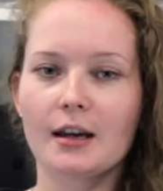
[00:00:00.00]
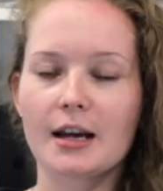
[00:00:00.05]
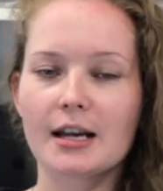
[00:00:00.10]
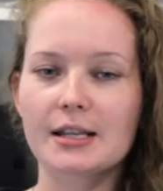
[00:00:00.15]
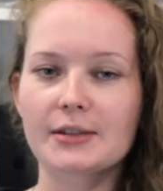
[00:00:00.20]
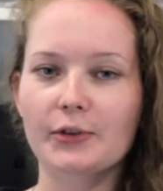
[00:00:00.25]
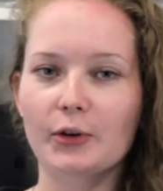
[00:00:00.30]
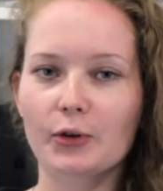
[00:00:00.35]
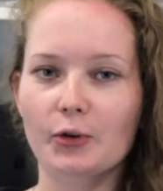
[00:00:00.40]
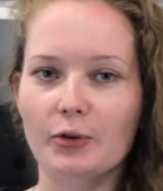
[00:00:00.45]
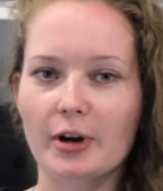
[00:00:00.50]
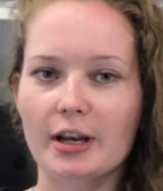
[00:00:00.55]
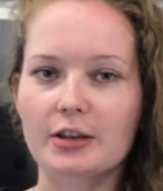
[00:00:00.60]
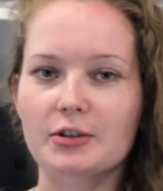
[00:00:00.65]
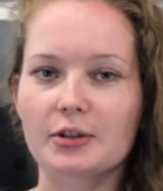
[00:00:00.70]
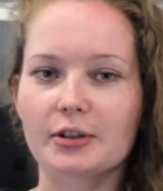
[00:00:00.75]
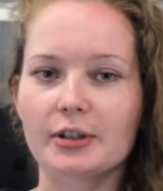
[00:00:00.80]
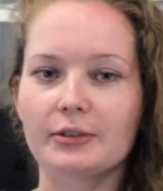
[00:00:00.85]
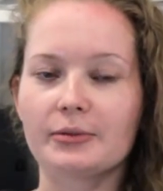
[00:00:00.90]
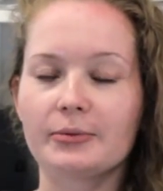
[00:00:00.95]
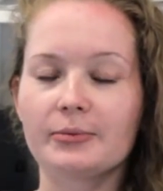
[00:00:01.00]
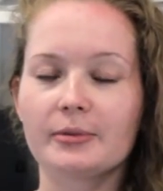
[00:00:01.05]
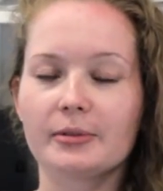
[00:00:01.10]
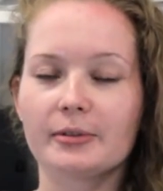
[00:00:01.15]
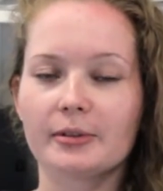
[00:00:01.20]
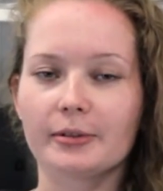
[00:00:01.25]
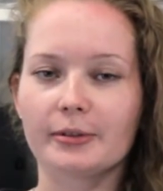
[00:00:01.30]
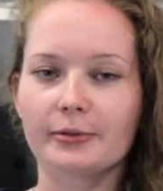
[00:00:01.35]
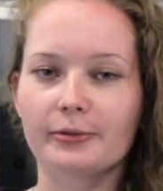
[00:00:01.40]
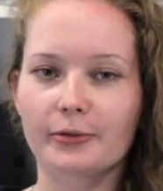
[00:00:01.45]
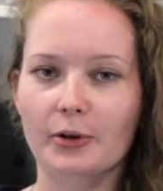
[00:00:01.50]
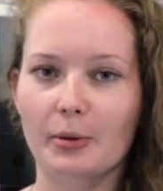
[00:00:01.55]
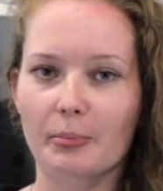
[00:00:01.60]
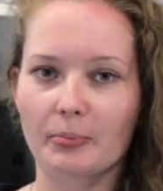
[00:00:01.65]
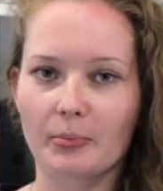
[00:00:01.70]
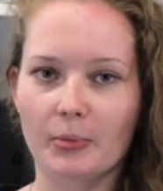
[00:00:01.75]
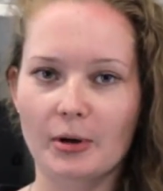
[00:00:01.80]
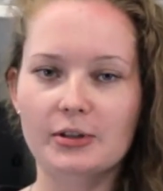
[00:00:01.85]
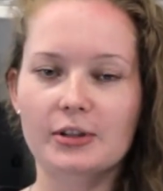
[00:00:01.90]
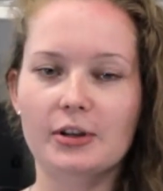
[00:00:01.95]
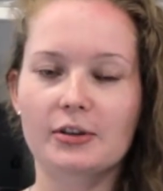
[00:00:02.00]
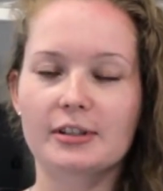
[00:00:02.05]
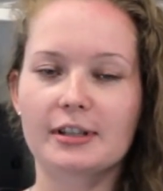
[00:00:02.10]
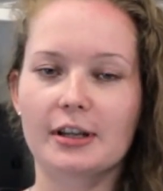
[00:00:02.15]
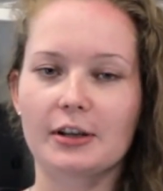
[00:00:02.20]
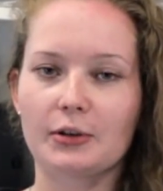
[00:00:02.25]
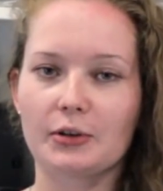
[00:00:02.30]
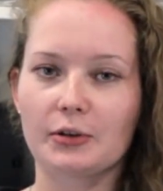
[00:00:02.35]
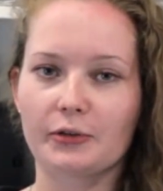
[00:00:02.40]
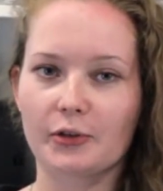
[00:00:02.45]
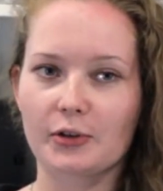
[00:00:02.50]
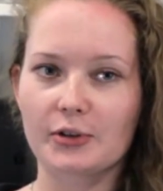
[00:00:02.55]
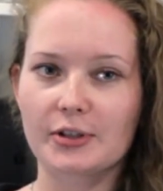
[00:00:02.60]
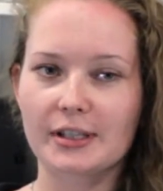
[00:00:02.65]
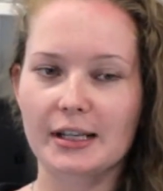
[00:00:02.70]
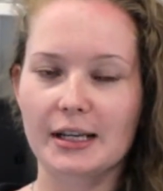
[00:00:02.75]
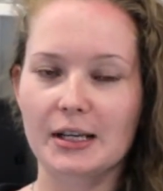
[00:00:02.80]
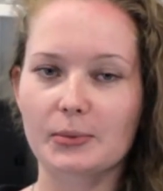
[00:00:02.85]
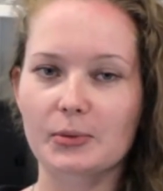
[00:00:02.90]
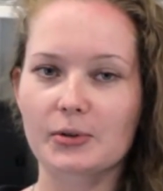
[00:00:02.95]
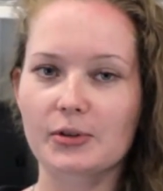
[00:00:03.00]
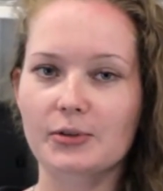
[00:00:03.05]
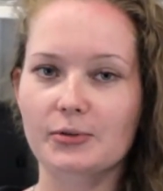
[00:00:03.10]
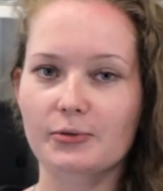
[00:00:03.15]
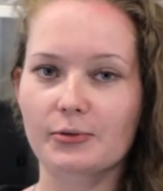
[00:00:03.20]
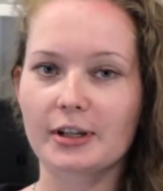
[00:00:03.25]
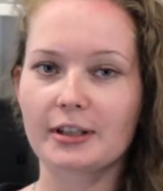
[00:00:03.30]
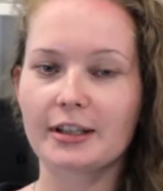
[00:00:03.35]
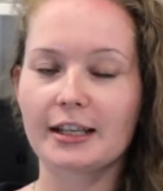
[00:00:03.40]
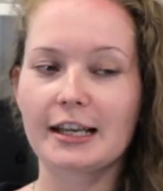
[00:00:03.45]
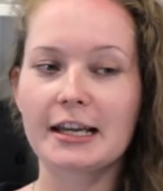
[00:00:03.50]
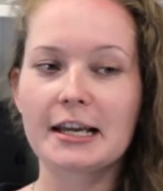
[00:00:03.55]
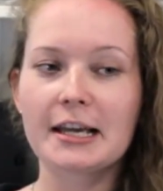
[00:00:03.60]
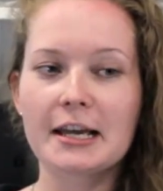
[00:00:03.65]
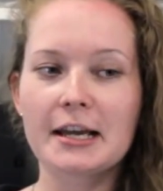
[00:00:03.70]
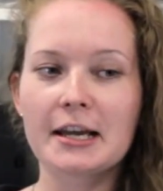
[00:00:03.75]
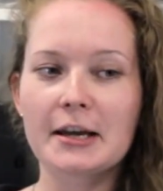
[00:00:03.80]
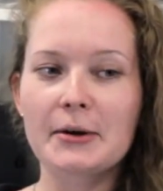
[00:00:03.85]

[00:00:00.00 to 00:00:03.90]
As for graduate uh, from Moscow State University, it was really